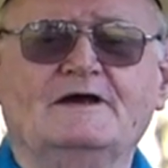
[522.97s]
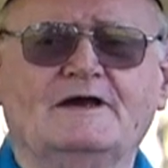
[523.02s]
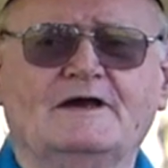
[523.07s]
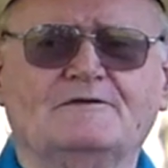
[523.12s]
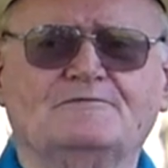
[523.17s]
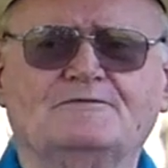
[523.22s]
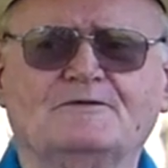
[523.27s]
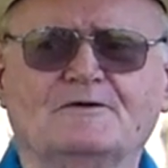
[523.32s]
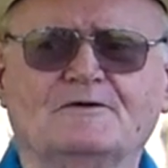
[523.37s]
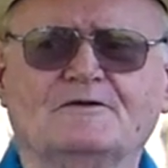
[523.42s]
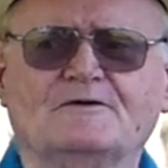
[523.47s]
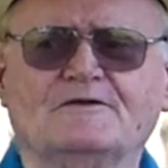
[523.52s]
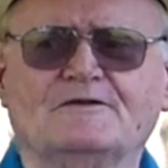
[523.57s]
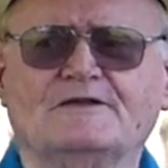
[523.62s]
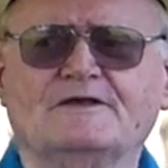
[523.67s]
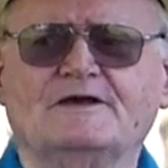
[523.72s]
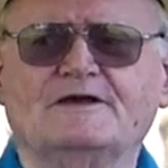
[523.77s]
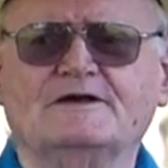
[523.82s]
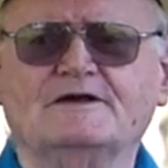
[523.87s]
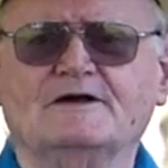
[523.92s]
If you're
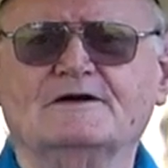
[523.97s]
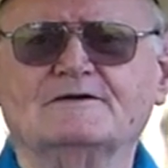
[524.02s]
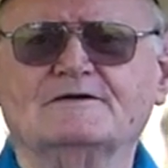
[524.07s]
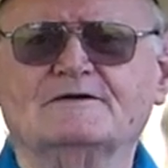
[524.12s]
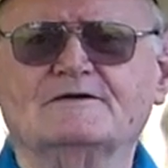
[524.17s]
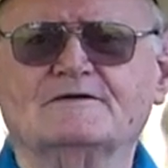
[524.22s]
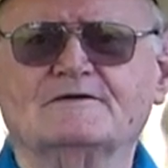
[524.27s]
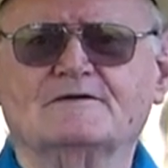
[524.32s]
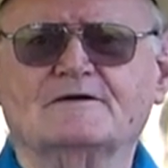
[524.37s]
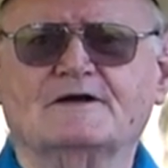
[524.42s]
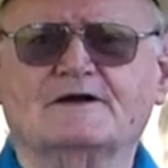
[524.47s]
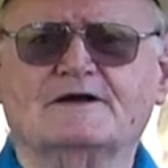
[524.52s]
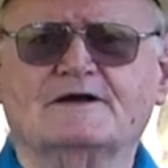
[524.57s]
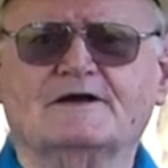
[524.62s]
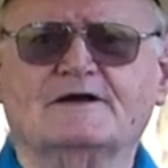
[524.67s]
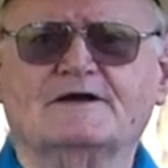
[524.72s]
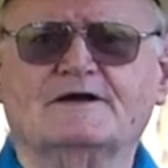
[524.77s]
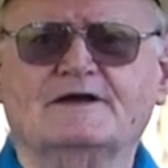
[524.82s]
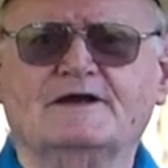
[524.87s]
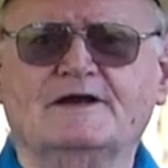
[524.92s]
the younger
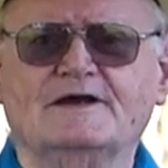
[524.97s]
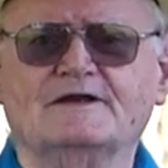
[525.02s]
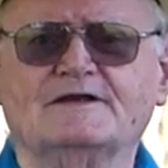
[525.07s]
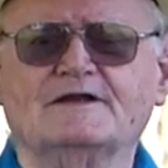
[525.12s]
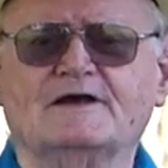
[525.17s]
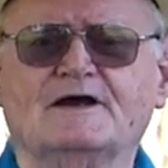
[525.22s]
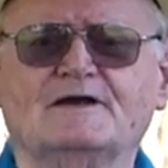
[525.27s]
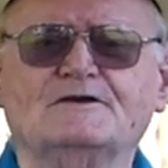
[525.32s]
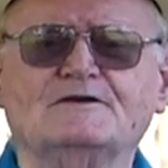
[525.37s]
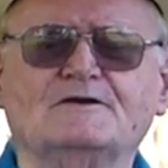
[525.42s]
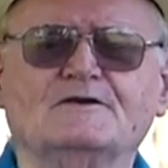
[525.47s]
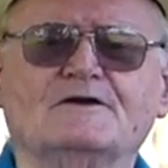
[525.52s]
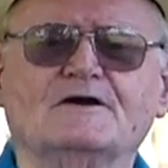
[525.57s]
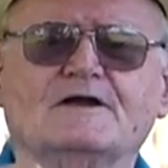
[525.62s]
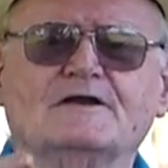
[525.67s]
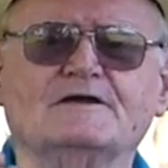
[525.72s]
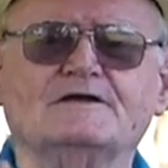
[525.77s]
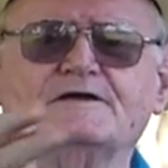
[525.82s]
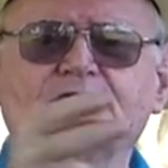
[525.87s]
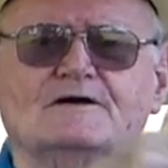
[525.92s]
kid and you
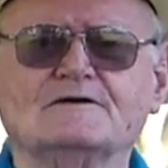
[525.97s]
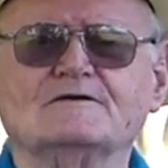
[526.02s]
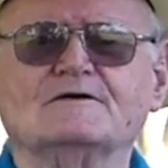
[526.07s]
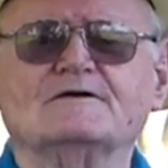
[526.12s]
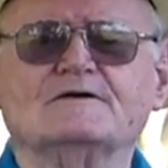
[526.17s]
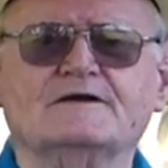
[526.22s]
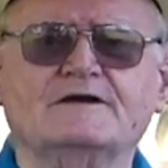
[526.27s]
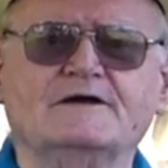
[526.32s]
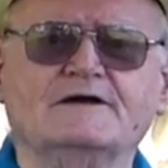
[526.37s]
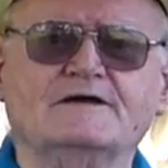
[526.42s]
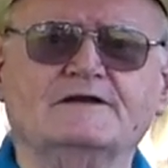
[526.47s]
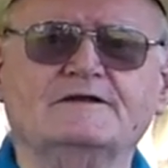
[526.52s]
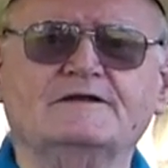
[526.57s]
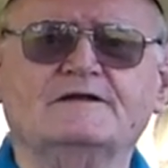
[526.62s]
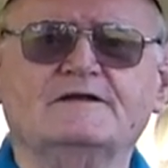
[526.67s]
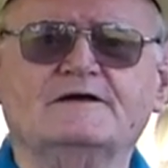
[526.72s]
got a younger kid